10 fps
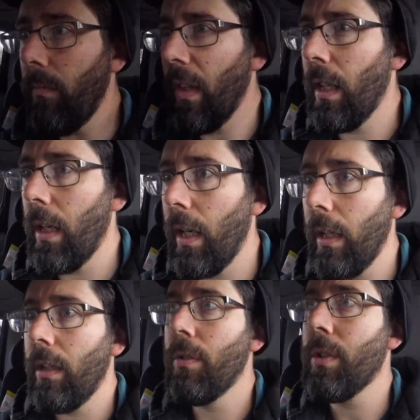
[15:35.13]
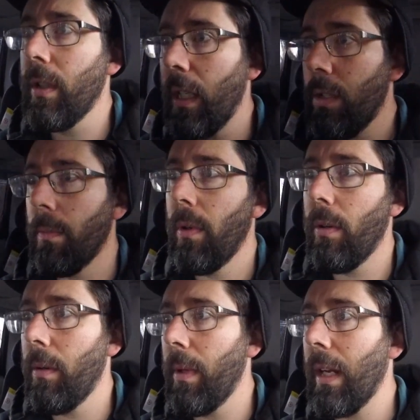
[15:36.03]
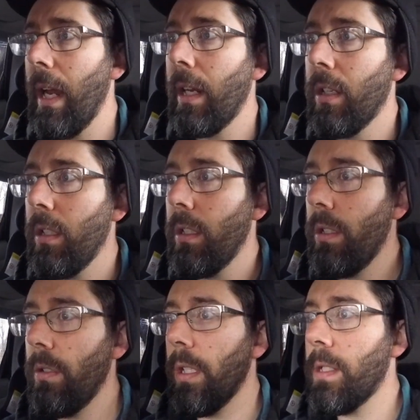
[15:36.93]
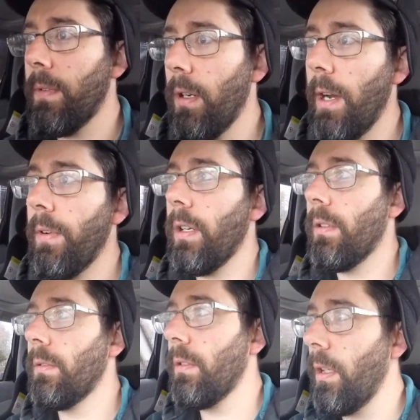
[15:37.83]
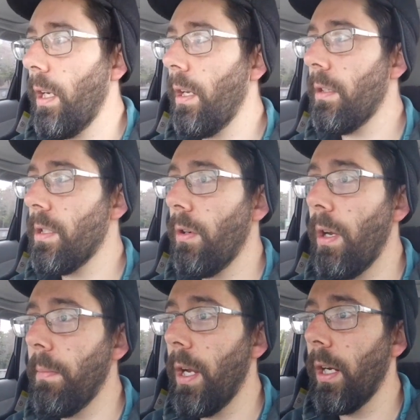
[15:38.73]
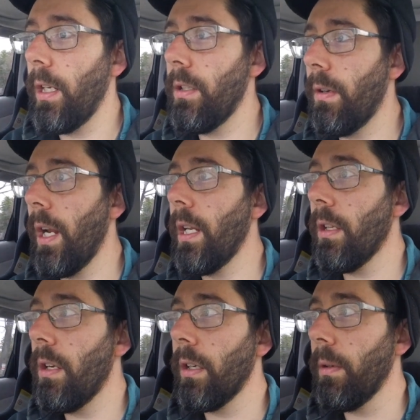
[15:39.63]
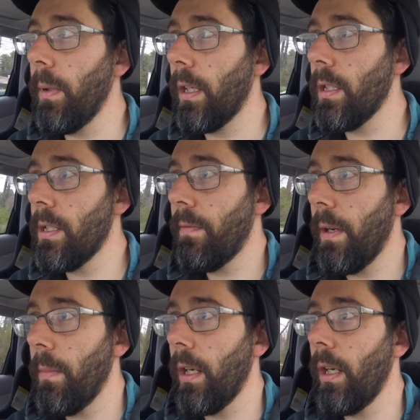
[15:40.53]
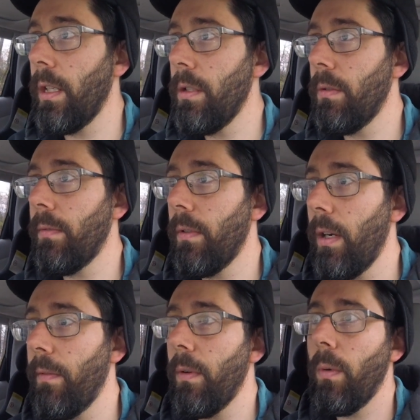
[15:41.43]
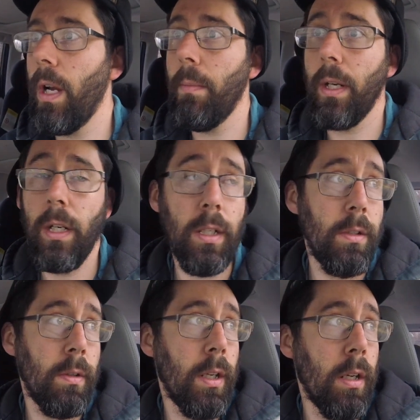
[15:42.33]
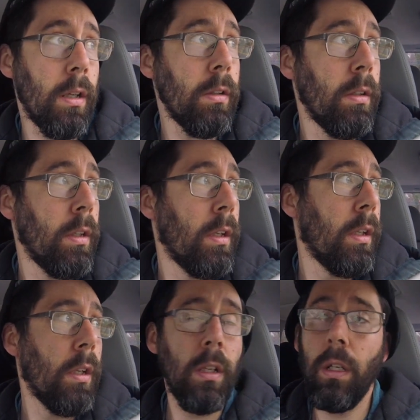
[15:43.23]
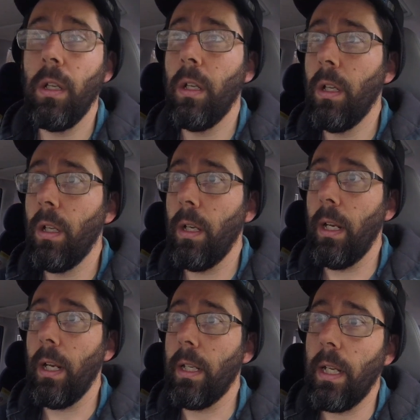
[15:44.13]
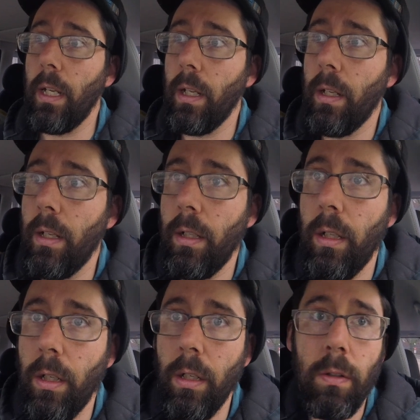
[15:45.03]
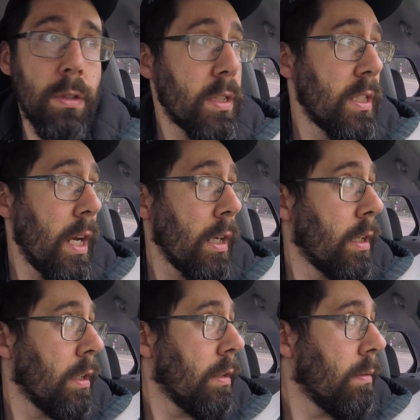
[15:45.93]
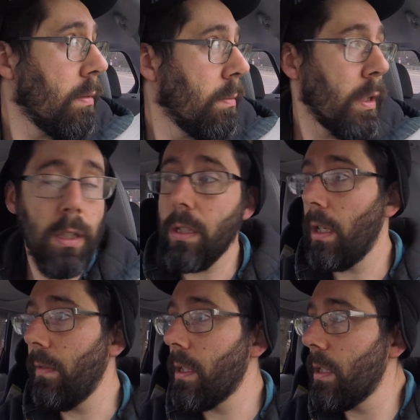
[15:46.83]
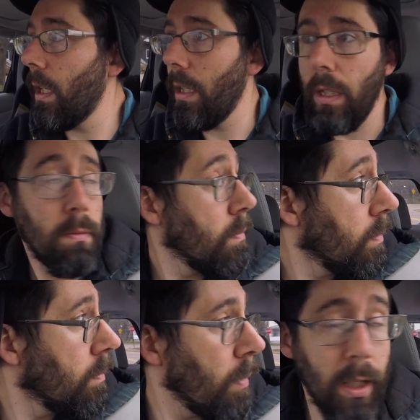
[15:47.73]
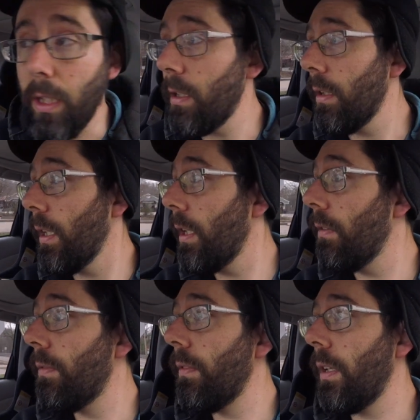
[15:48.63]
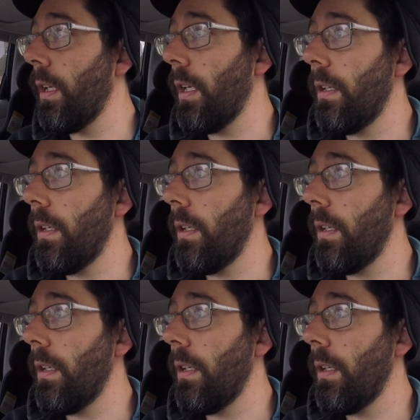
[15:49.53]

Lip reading: and I usually get to a point where I'm like, I couldn't do this forever, and so I'm not going to do it any longer, because if I'm not going to do it forever, why am I going to do it at all? And I get, stuck, because obviously I need money to live, and I